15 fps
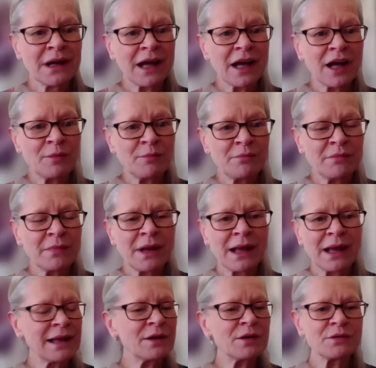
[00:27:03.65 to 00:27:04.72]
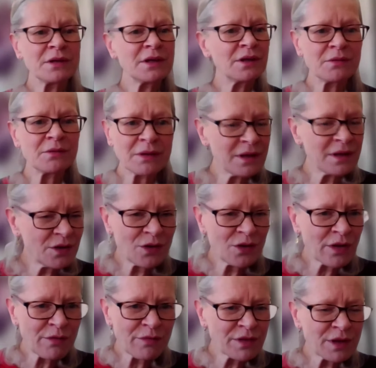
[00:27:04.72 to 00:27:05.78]
Um, you
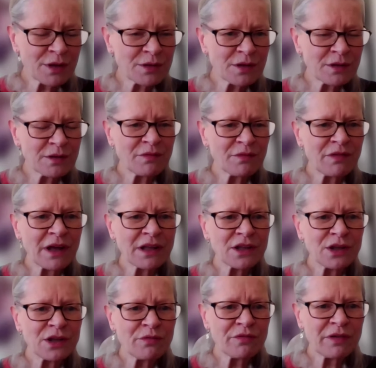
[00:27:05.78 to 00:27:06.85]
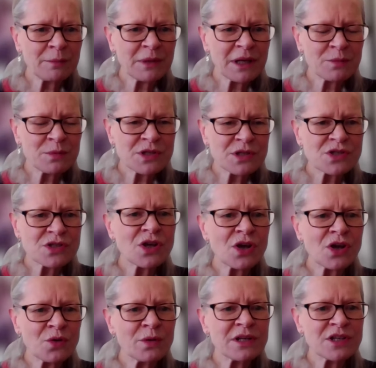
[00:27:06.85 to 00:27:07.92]
know, the, the, the fact that your family was
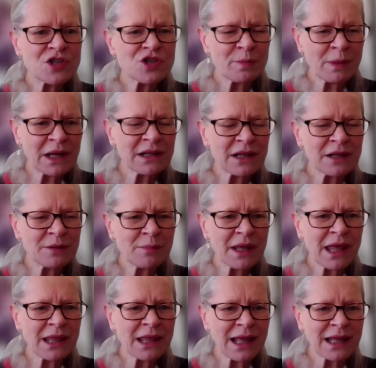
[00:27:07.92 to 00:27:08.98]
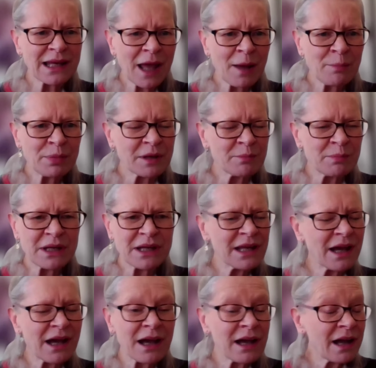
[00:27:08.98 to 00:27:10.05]
so instrumental in making that happen. But
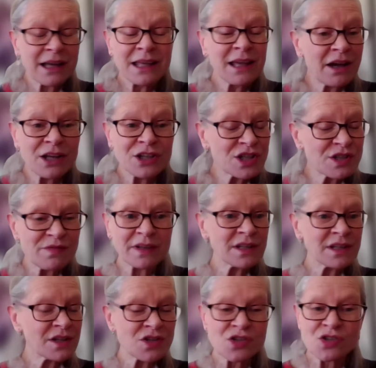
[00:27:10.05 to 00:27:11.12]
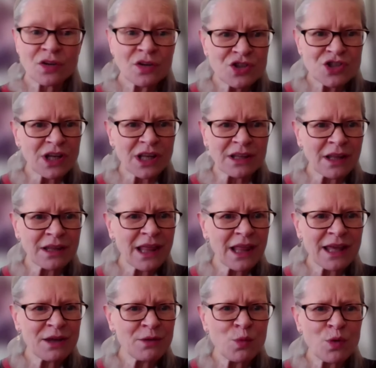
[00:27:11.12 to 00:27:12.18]
uh, yeah, I just find it astonishing that
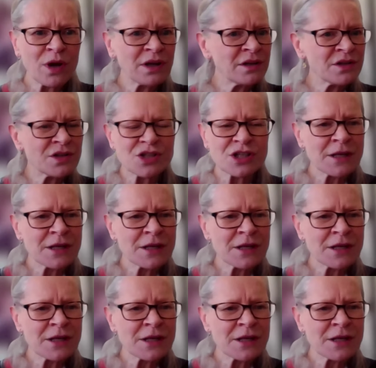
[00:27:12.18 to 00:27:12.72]
they weren't.